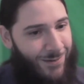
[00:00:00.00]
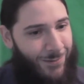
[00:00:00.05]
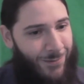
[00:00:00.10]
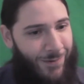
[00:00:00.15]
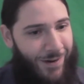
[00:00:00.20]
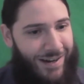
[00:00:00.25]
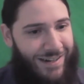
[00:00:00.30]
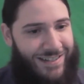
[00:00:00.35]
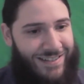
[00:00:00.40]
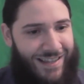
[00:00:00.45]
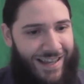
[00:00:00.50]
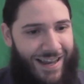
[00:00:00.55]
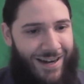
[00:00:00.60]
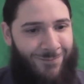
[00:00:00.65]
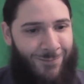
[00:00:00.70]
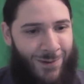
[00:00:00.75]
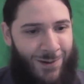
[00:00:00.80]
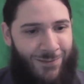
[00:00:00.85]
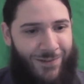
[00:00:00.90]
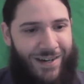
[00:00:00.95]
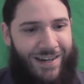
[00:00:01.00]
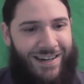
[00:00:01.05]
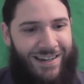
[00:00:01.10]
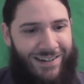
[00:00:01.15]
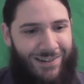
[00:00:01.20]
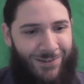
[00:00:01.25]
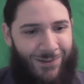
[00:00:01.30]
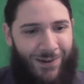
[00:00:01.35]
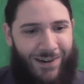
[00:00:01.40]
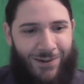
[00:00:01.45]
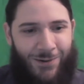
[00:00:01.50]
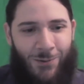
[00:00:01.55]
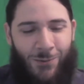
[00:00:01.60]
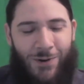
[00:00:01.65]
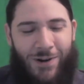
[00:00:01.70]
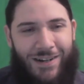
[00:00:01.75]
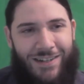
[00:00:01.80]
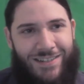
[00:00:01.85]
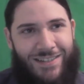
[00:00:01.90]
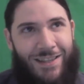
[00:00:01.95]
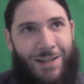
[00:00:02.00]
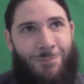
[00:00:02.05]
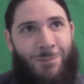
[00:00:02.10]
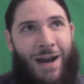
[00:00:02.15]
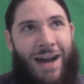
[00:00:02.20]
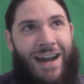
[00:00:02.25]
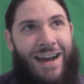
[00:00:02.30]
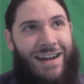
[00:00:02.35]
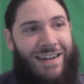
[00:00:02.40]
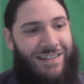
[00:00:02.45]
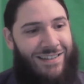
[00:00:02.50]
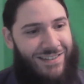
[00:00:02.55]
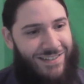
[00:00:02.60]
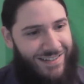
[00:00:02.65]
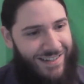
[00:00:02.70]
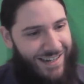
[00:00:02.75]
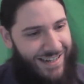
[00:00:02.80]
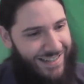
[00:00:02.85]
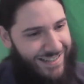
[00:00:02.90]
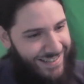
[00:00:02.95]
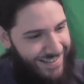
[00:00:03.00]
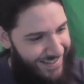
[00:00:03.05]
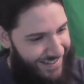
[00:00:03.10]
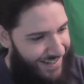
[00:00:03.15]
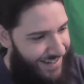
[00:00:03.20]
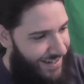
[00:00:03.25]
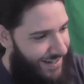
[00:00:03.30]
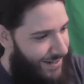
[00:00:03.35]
watch that movie. Who works in the mines, yes.